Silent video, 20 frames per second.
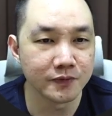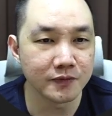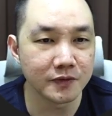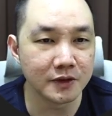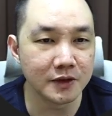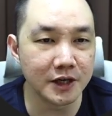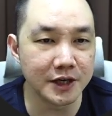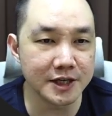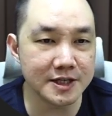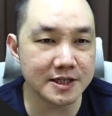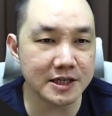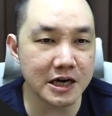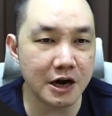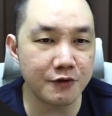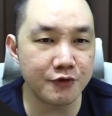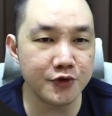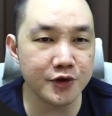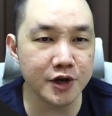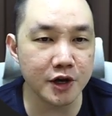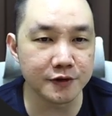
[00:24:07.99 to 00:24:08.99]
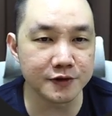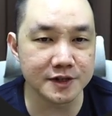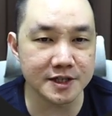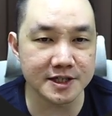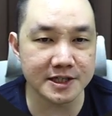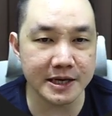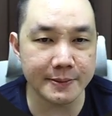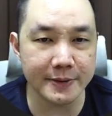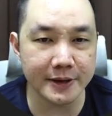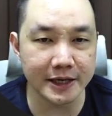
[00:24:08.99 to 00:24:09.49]
The discovery of
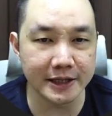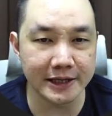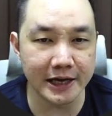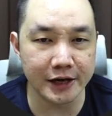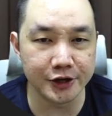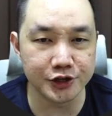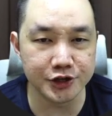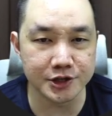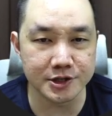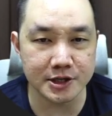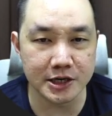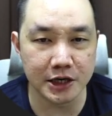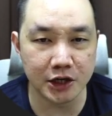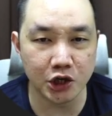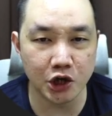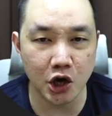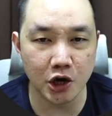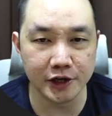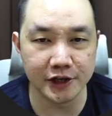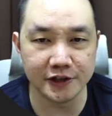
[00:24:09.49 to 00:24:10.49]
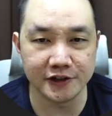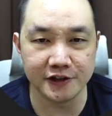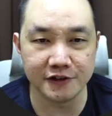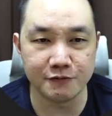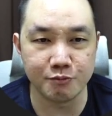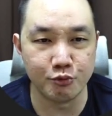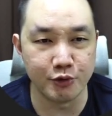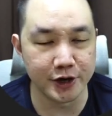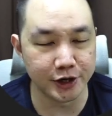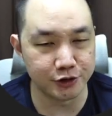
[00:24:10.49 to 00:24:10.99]
systemic intelligence, a cognitive
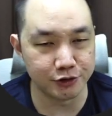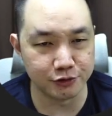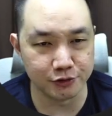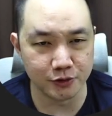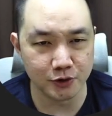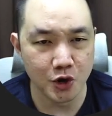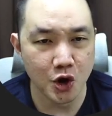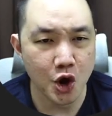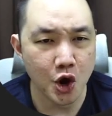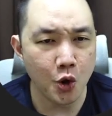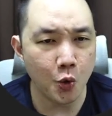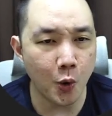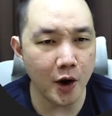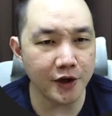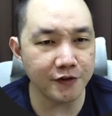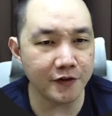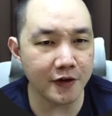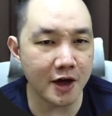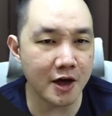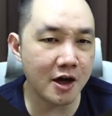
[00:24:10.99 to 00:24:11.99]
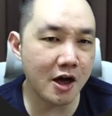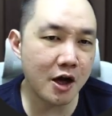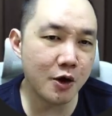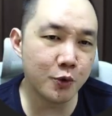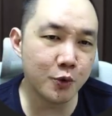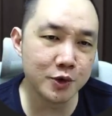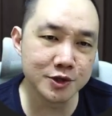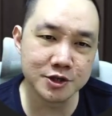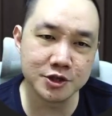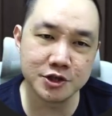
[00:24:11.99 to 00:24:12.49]
breakthrough. What if AI
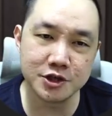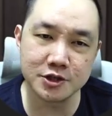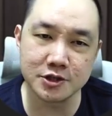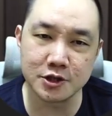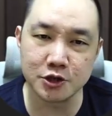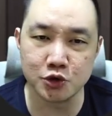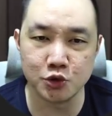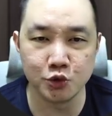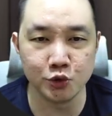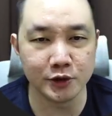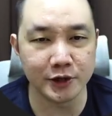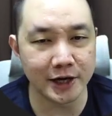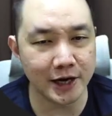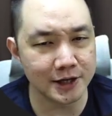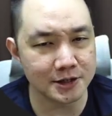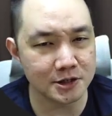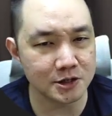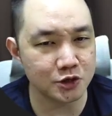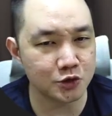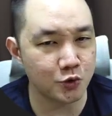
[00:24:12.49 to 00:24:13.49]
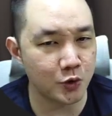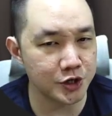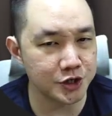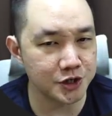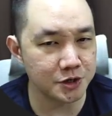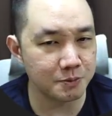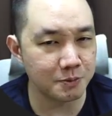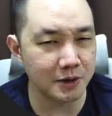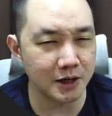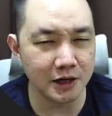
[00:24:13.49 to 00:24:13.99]
wasn't just a tool that answers
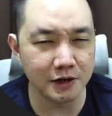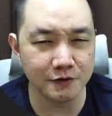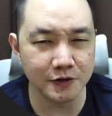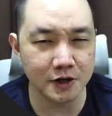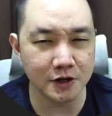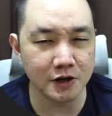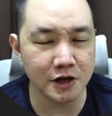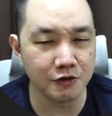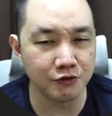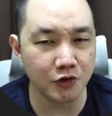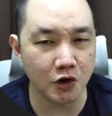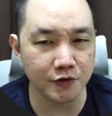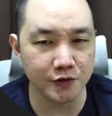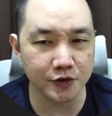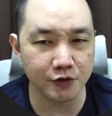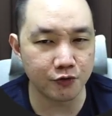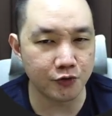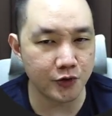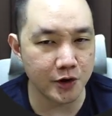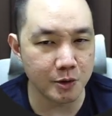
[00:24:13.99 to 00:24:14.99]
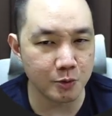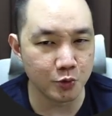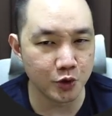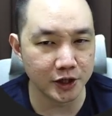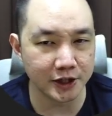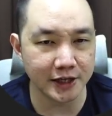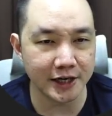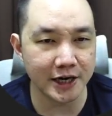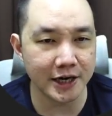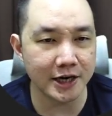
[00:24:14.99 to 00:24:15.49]
questions, but living, evolving framework
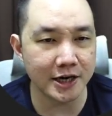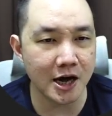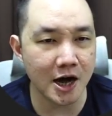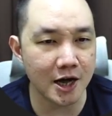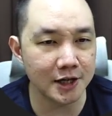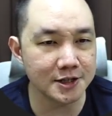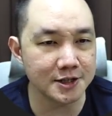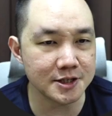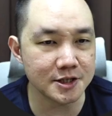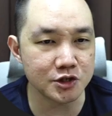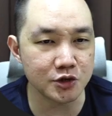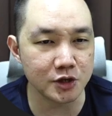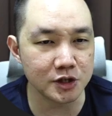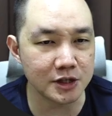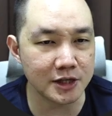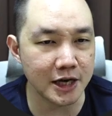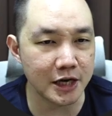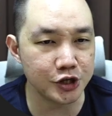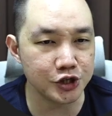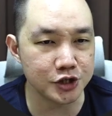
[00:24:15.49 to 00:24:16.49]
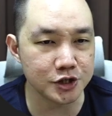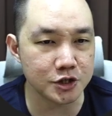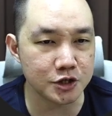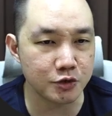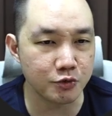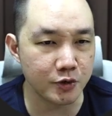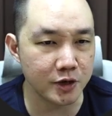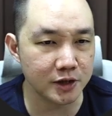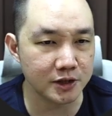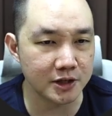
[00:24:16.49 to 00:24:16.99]
that enhances your intelligence in
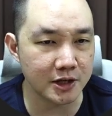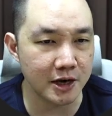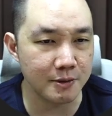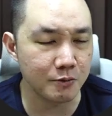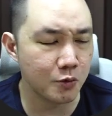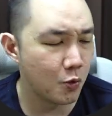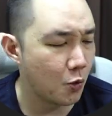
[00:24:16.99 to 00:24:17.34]
real time?